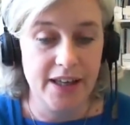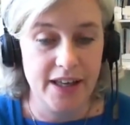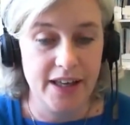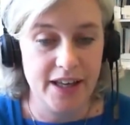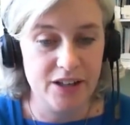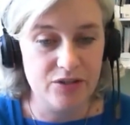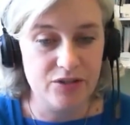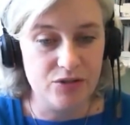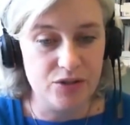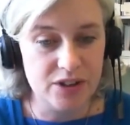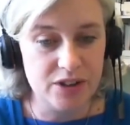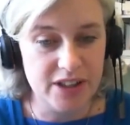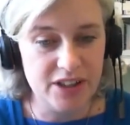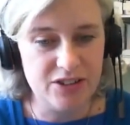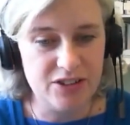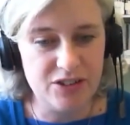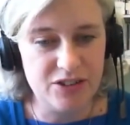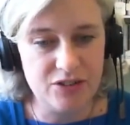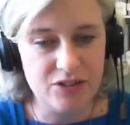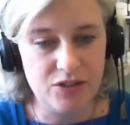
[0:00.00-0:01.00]
In
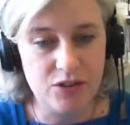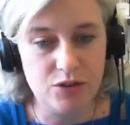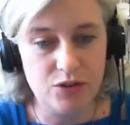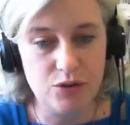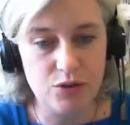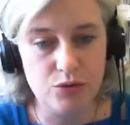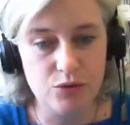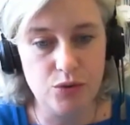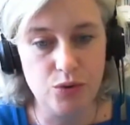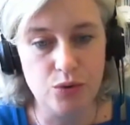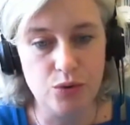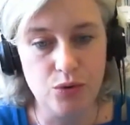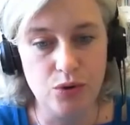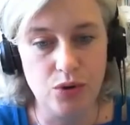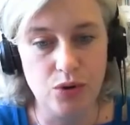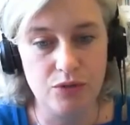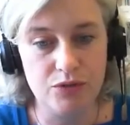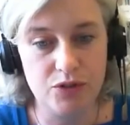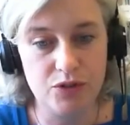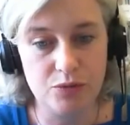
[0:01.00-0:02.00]
relation to the role
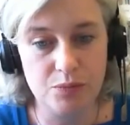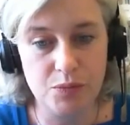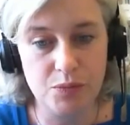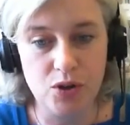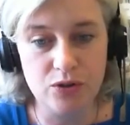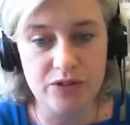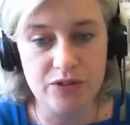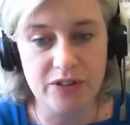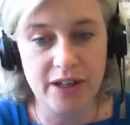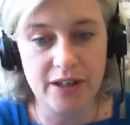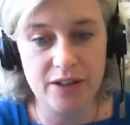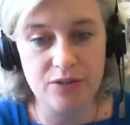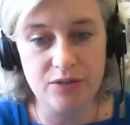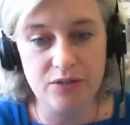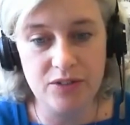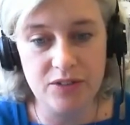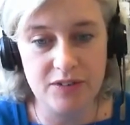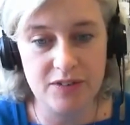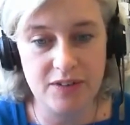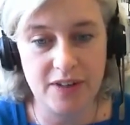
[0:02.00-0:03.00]
of small
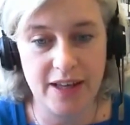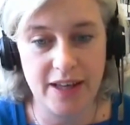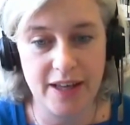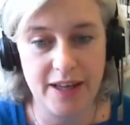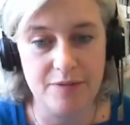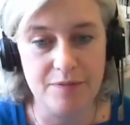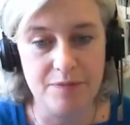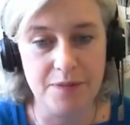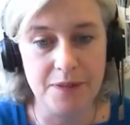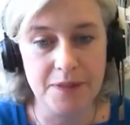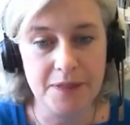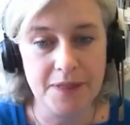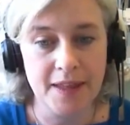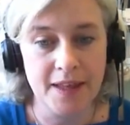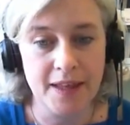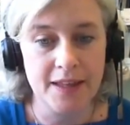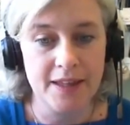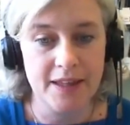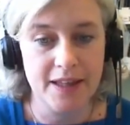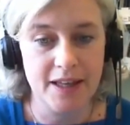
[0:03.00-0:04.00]
towns, um,
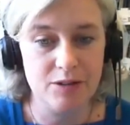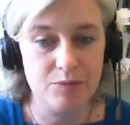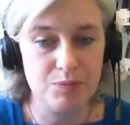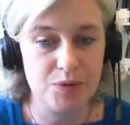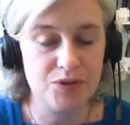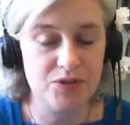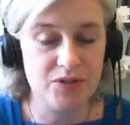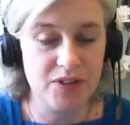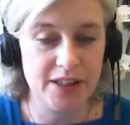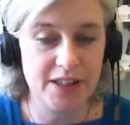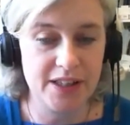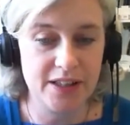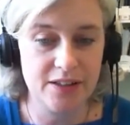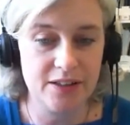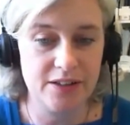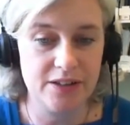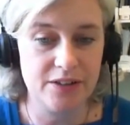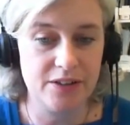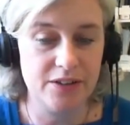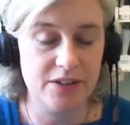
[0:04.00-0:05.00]
in
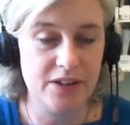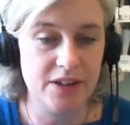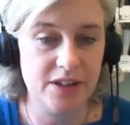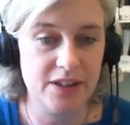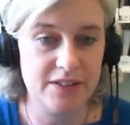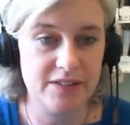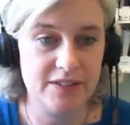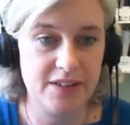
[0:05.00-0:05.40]
particular, the